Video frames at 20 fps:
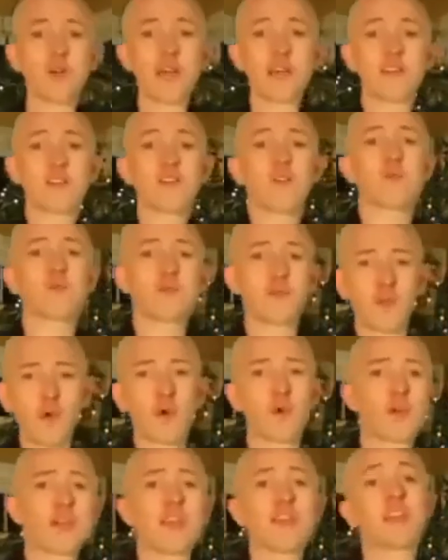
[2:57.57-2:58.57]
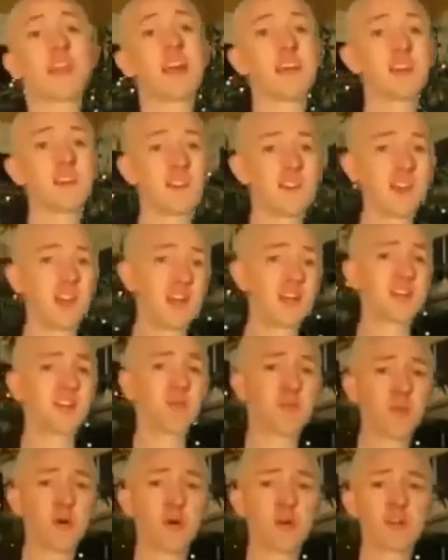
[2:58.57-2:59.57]
Okay, so before we can get into the
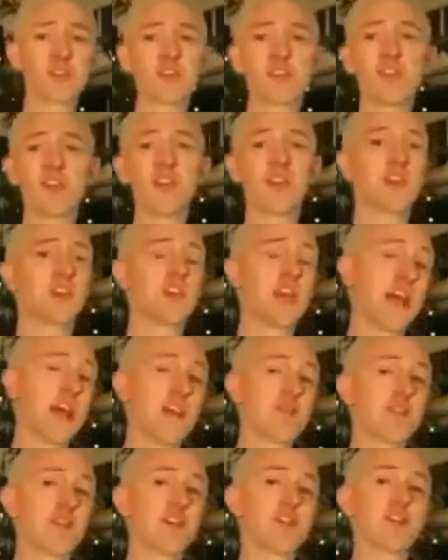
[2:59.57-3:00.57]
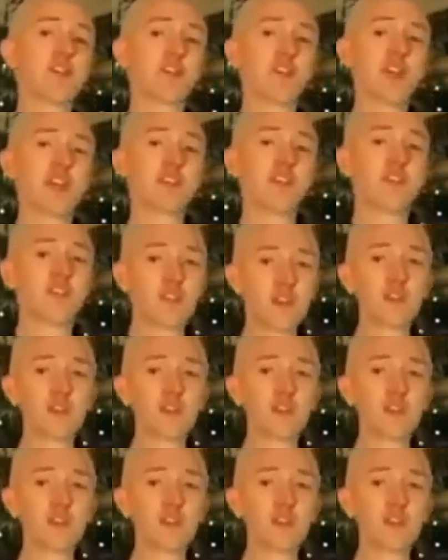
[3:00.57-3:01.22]
nuts and bolts, you have to understand